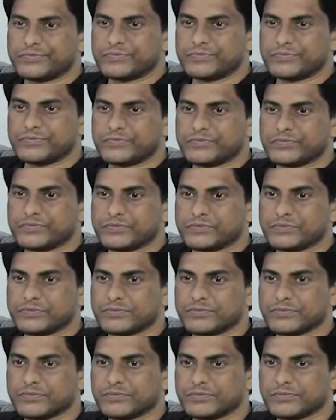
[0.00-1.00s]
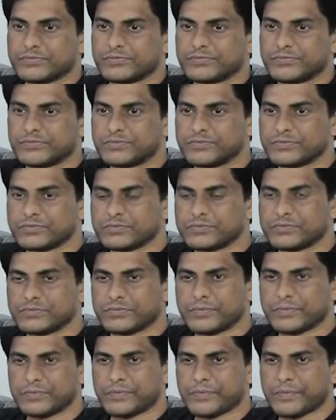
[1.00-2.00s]

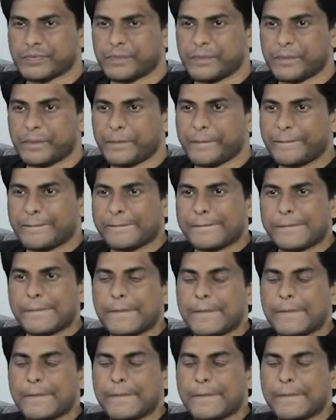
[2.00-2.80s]
No words are spoken by the person on screen.